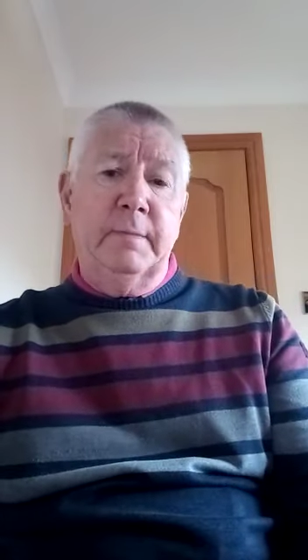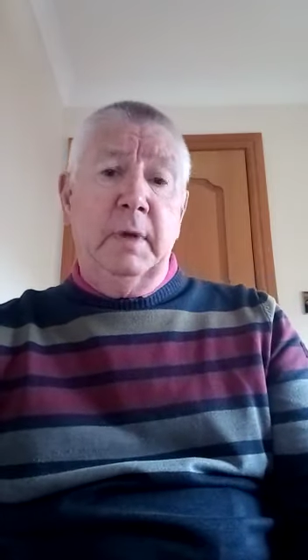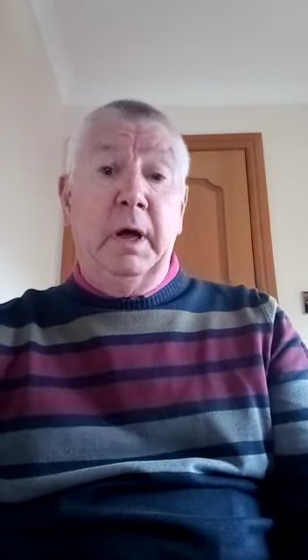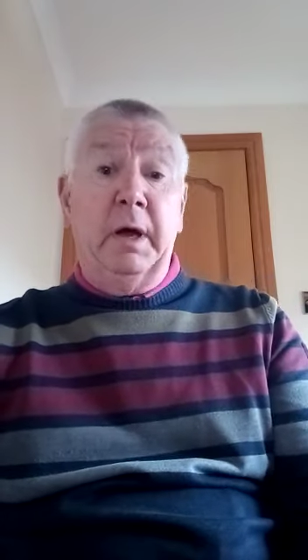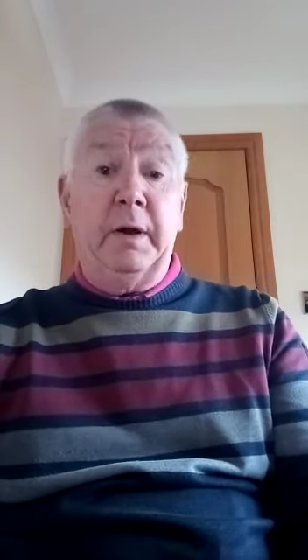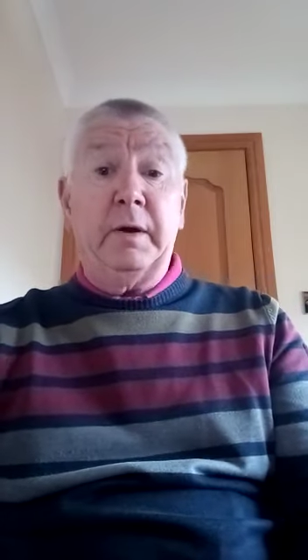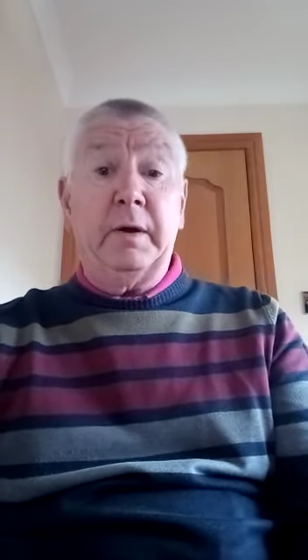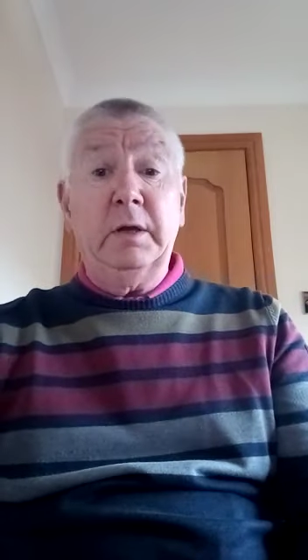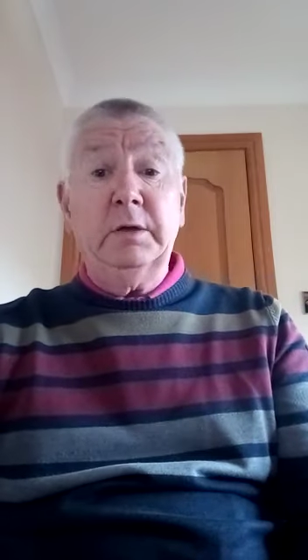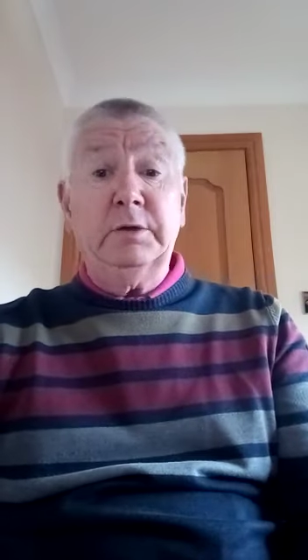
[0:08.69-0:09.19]

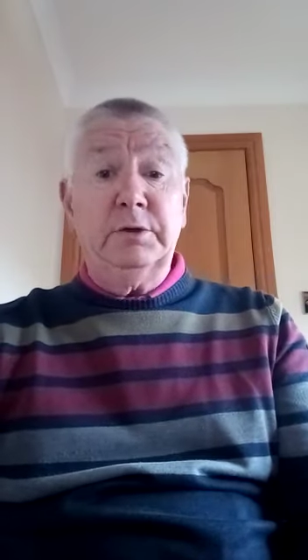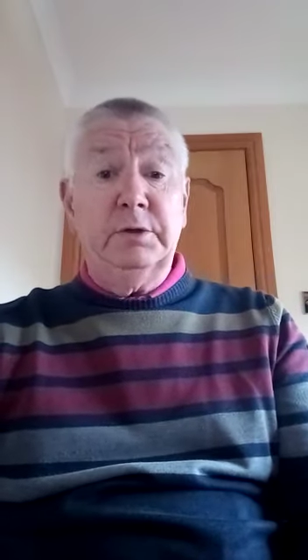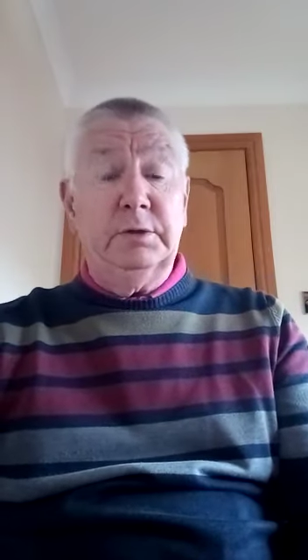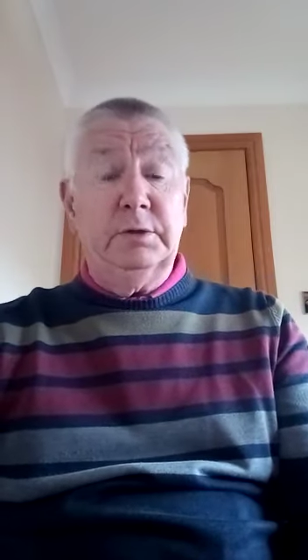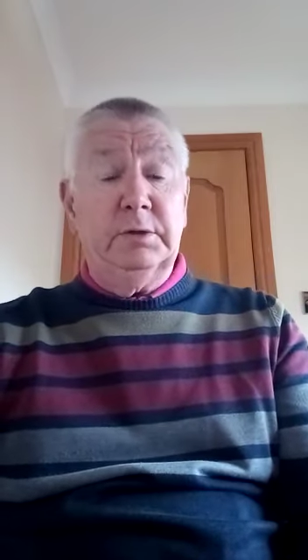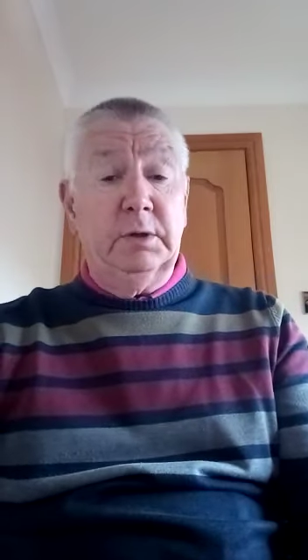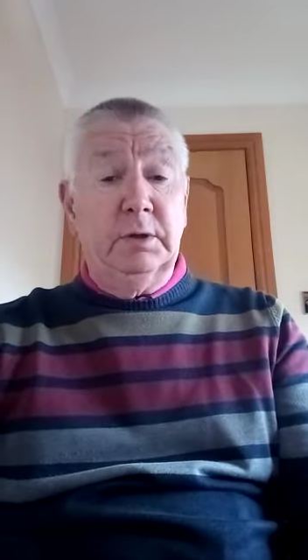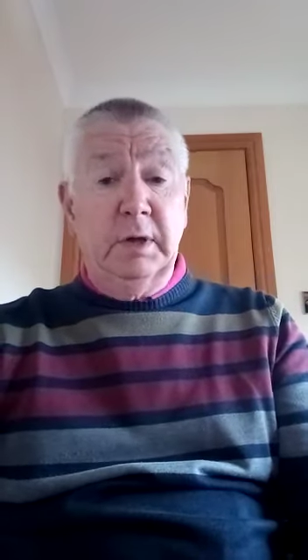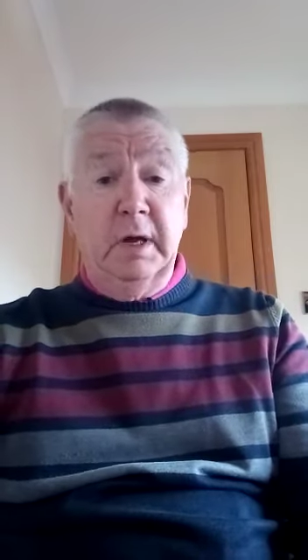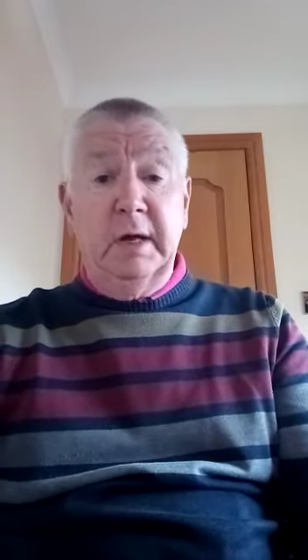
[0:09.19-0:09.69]
a
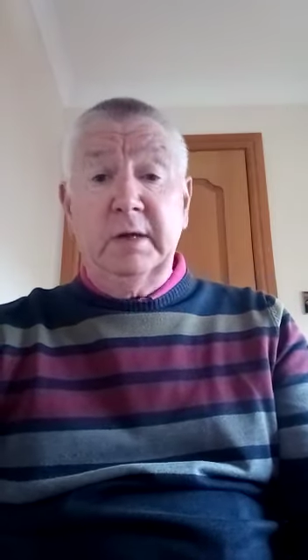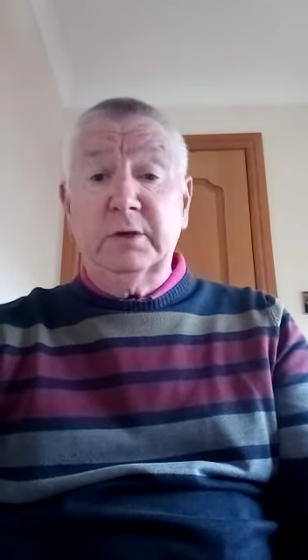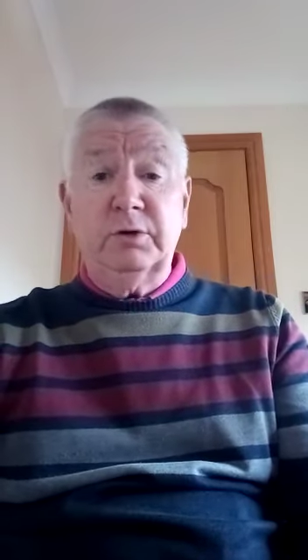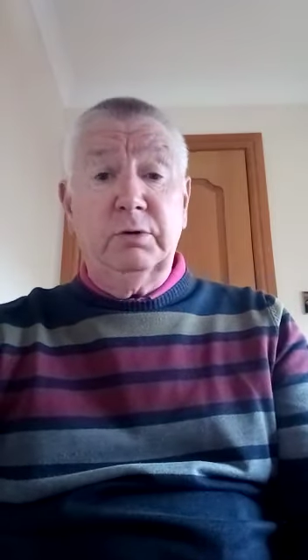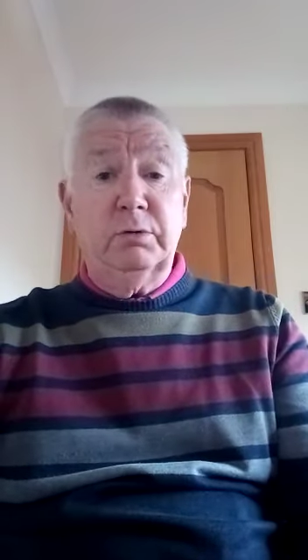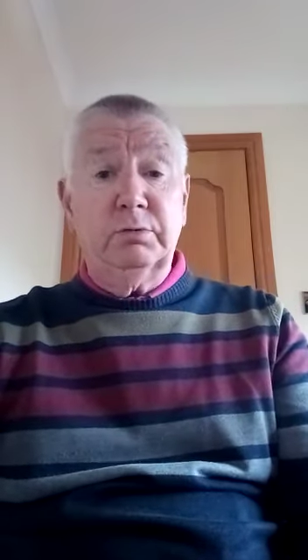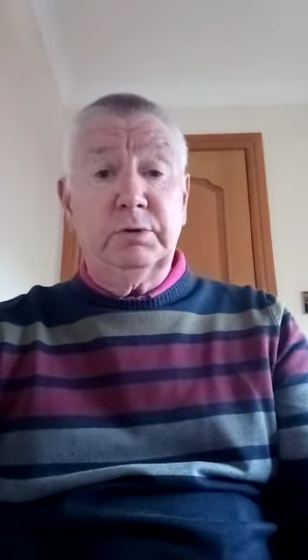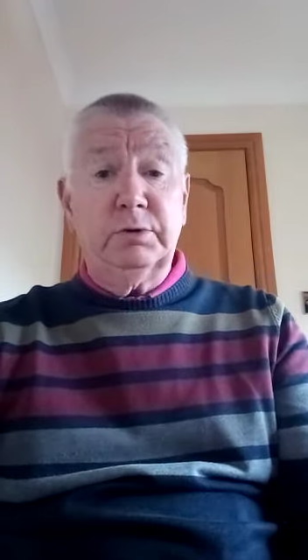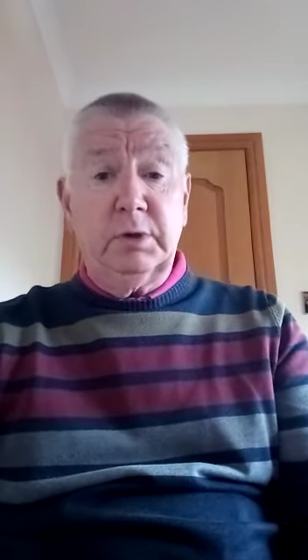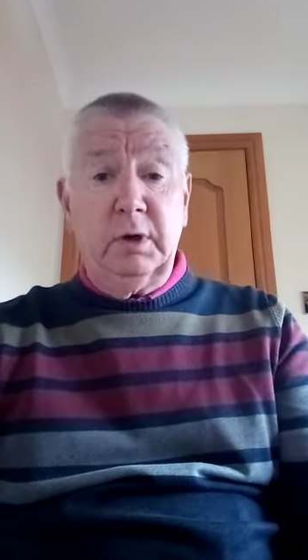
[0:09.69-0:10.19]
righteous and
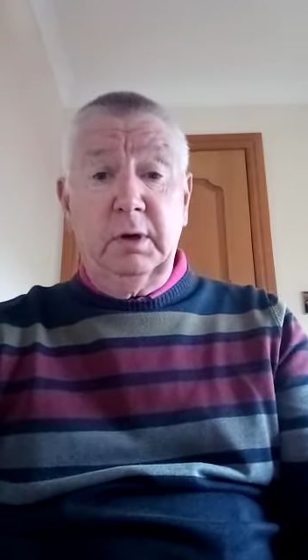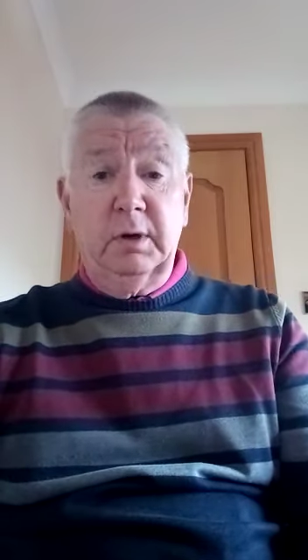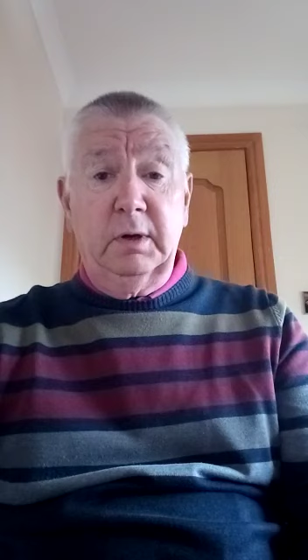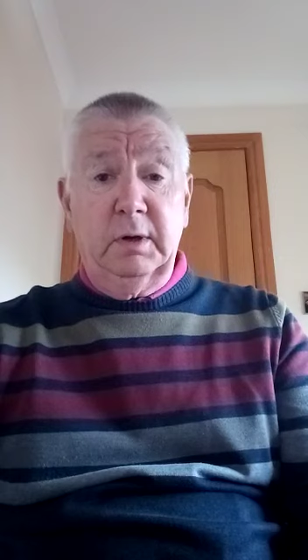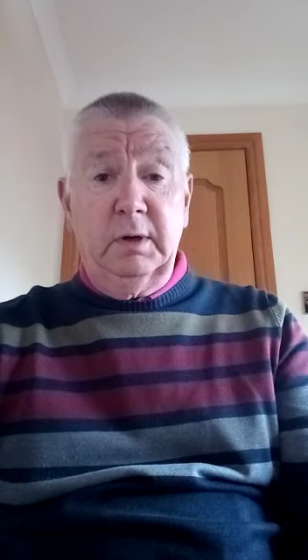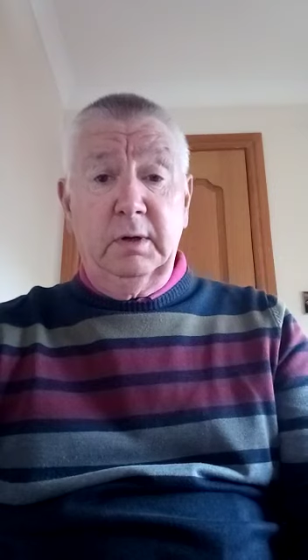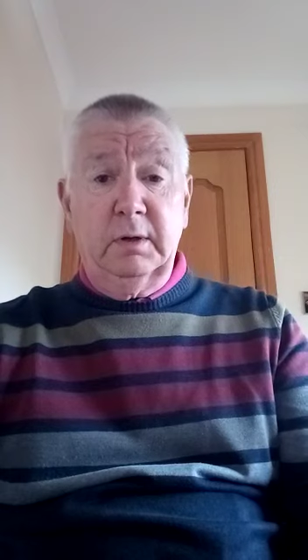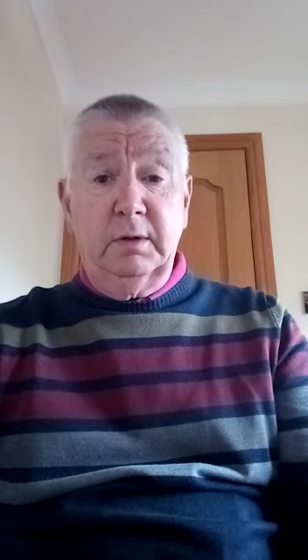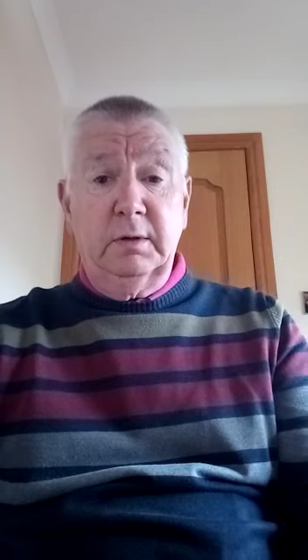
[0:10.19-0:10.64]
natural scunner.